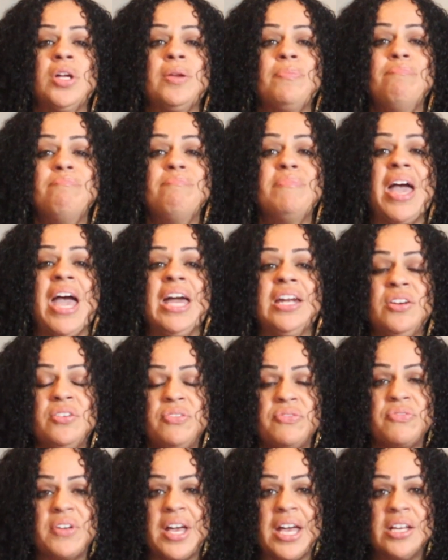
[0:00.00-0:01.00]
would
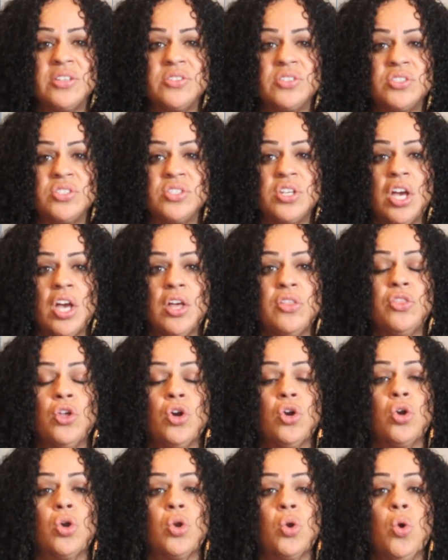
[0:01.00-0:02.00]
manifest
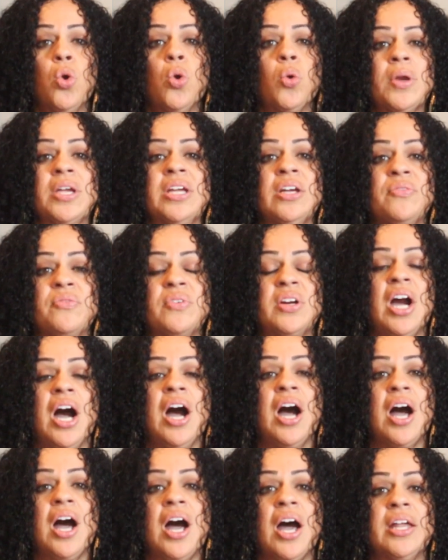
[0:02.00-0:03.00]
the glory of
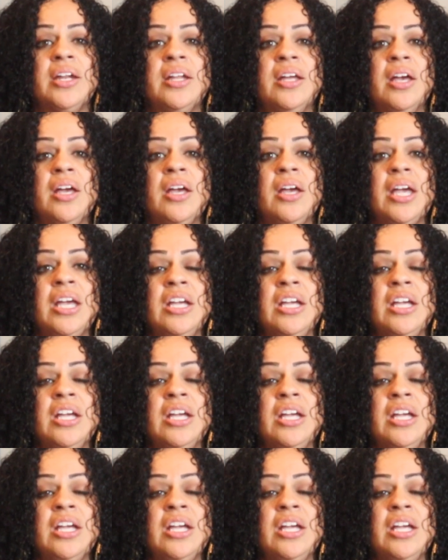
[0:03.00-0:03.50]
God